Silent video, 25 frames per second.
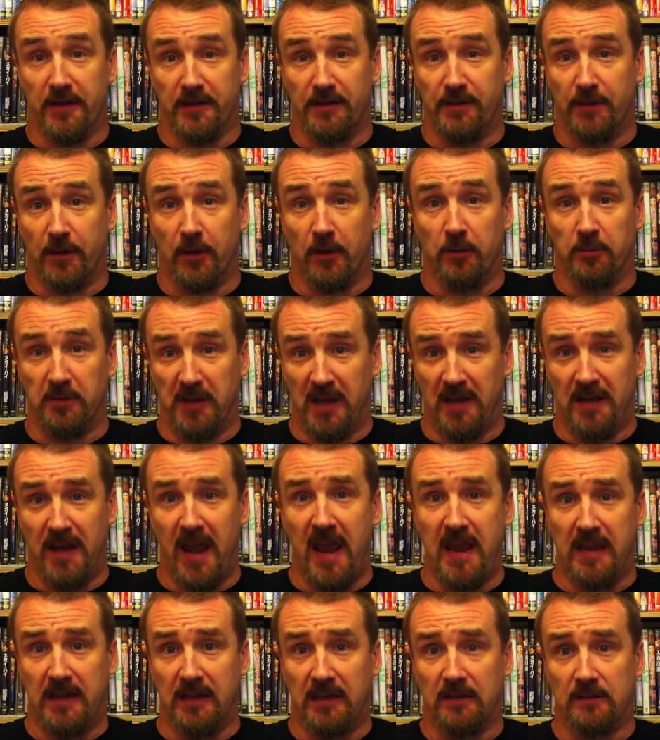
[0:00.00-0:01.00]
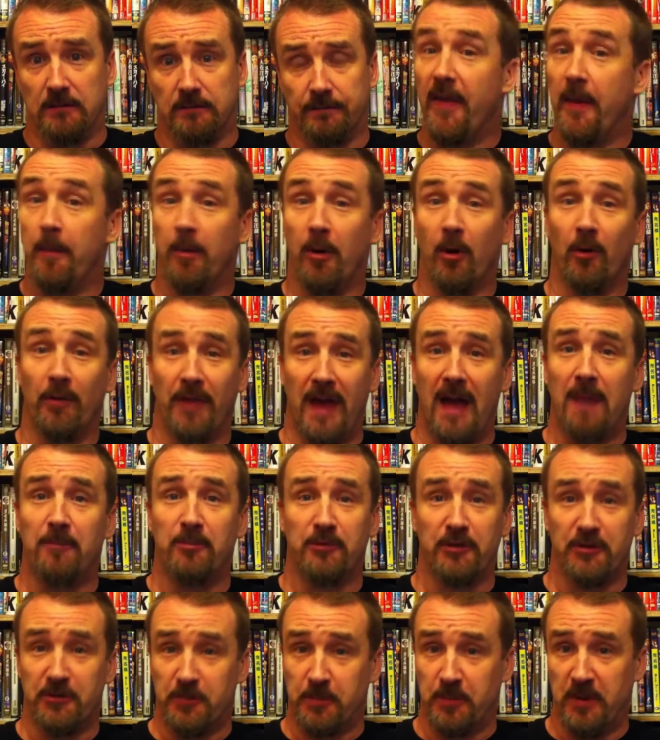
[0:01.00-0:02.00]
this film get naked, and they both
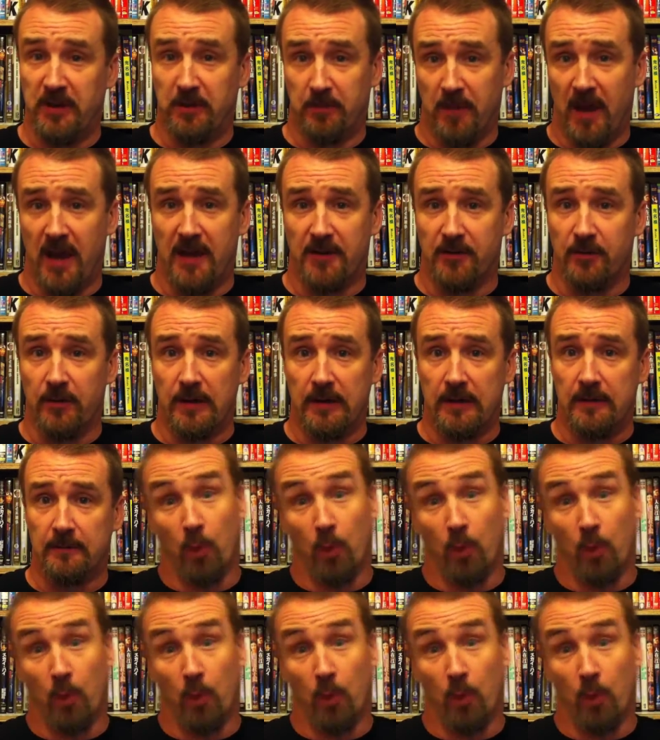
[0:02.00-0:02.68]
happen to speak Mandarin.